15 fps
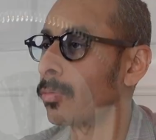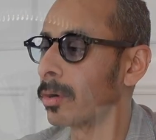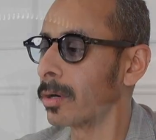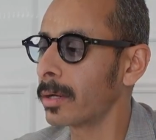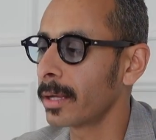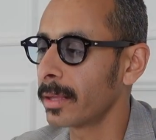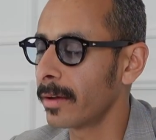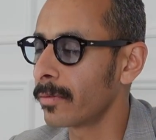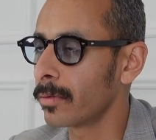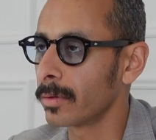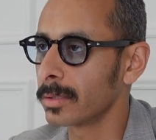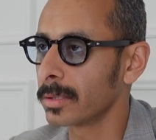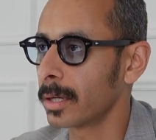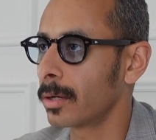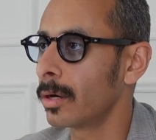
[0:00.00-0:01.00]
at work, and
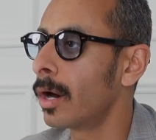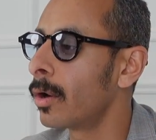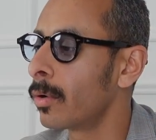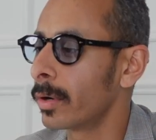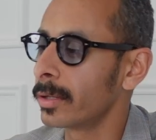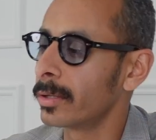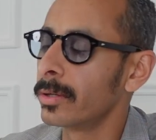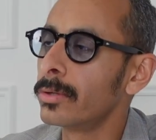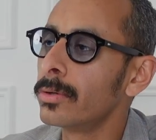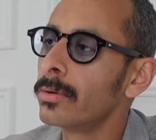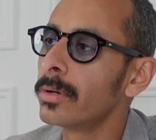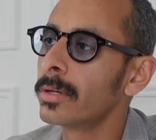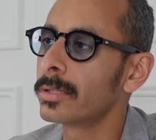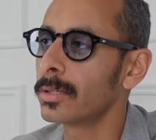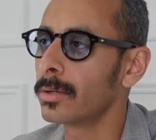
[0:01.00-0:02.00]
everyone's like, oh, where do you
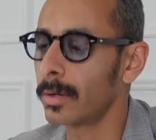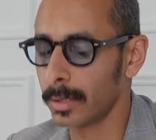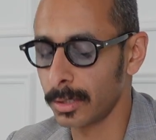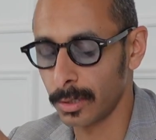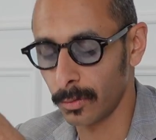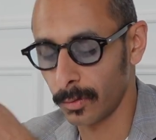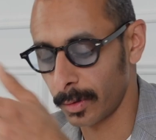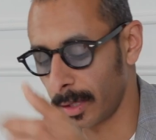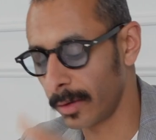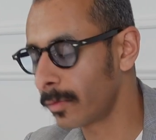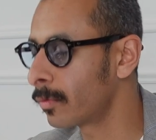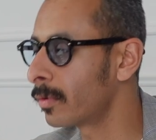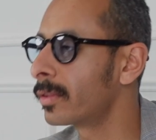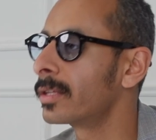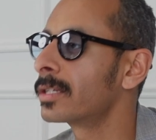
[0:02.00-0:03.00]
do it, so on and so forth,
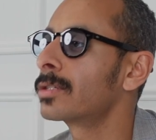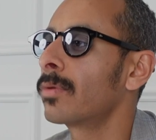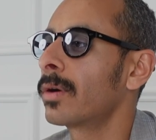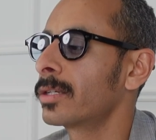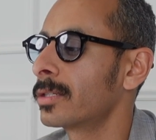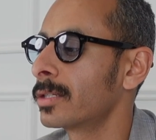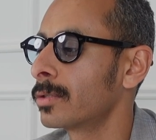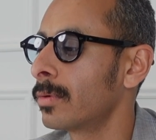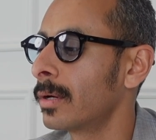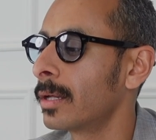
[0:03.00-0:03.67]
even with this watch as